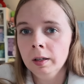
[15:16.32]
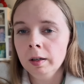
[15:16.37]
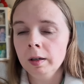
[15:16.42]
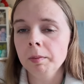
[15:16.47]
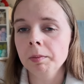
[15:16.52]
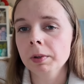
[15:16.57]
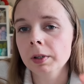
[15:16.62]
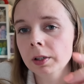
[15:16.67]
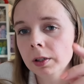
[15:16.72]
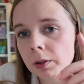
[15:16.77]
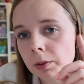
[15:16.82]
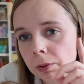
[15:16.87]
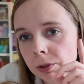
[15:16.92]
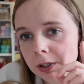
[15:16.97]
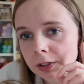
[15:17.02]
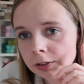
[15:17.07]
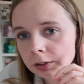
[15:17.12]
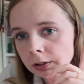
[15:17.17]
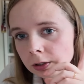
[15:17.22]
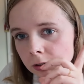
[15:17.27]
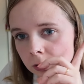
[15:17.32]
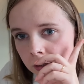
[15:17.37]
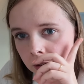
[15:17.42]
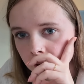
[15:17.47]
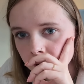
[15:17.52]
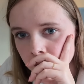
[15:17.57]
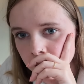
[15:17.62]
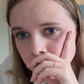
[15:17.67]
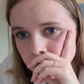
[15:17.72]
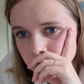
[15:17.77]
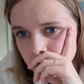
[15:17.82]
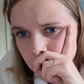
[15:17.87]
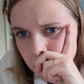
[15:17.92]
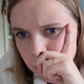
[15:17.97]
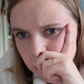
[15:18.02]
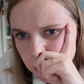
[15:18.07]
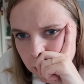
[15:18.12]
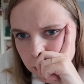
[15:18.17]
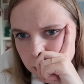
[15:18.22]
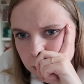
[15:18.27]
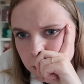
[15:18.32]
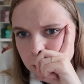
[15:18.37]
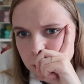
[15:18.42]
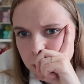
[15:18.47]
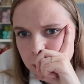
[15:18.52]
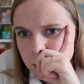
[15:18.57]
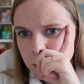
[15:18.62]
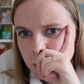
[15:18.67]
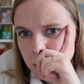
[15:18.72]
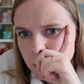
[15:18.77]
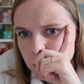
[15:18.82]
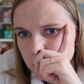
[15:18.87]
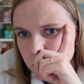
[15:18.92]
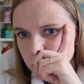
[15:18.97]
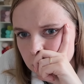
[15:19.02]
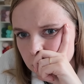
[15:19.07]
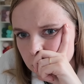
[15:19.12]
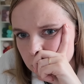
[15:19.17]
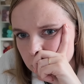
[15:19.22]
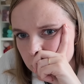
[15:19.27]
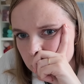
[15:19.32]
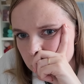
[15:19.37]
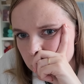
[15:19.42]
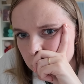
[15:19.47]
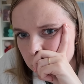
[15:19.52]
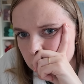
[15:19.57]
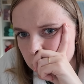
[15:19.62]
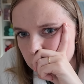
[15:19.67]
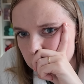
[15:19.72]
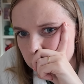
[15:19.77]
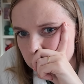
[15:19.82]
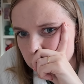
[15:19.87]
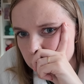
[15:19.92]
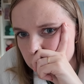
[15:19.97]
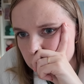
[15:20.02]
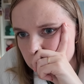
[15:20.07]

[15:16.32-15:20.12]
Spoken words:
I'm gonna research this, how to crochet in the third loop.